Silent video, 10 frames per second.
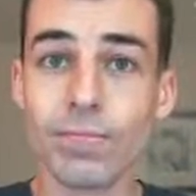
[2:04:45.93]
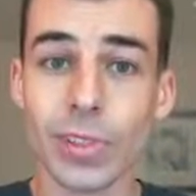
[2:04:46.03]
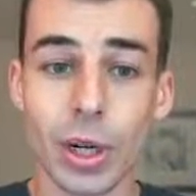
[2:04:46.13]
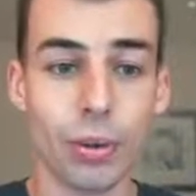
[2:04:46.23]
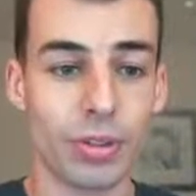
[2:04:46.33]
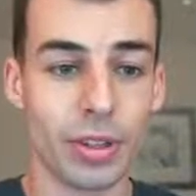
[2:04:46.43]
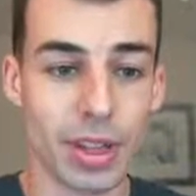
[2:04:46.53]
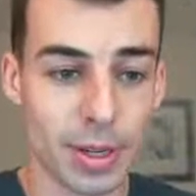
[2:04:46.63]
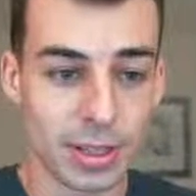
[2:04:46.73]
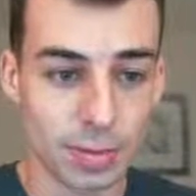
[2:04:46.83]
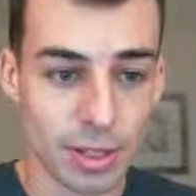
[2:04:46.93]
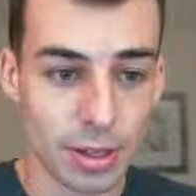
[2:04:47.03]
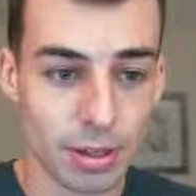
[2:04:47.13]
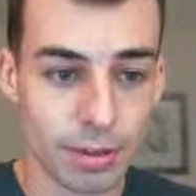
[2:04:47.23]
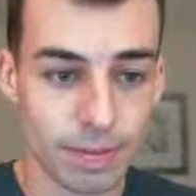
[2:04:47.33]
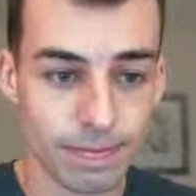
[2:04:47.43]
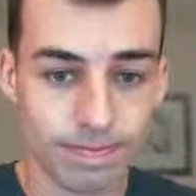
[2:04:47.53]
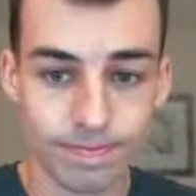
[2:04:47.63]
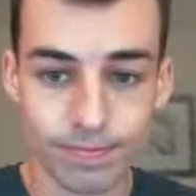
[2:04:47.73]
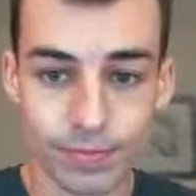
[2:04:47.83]
Hopefully that made some sense.
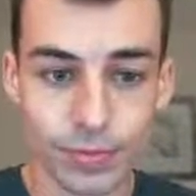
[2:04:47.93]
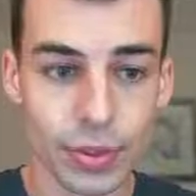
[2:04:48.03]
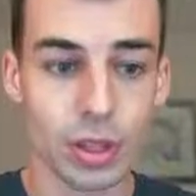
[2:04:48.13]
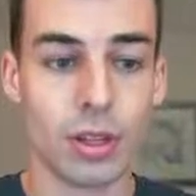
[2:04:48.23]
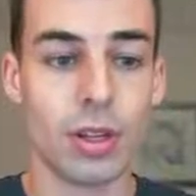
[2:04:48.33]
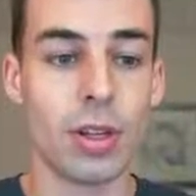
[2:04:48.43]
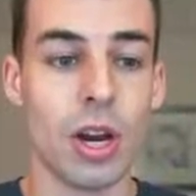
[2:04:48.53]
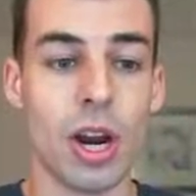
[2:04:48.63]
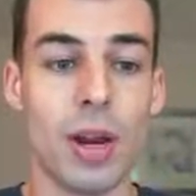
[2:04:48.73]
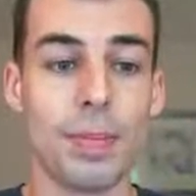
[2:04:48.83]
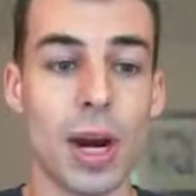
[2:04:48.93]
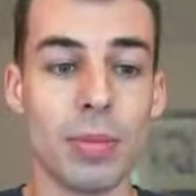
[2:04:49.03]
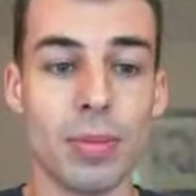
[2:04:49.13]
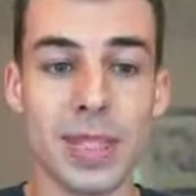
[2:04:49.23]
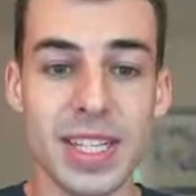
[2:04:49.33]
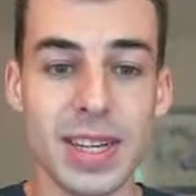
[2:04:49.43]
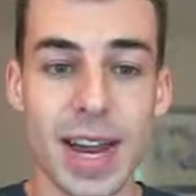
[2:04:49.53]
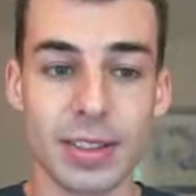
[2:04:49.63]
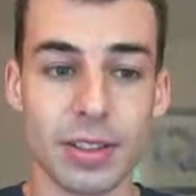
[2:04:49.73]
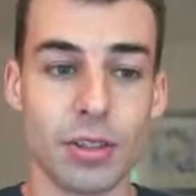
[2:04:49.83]
All right, problem D,
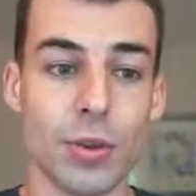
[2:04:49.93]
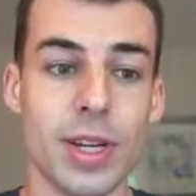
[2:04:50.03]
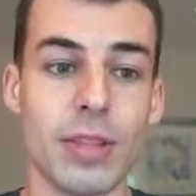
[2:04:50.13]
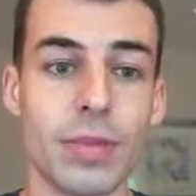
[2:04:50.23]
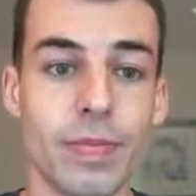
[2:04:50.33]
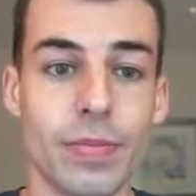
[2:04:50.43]
excellent arrays.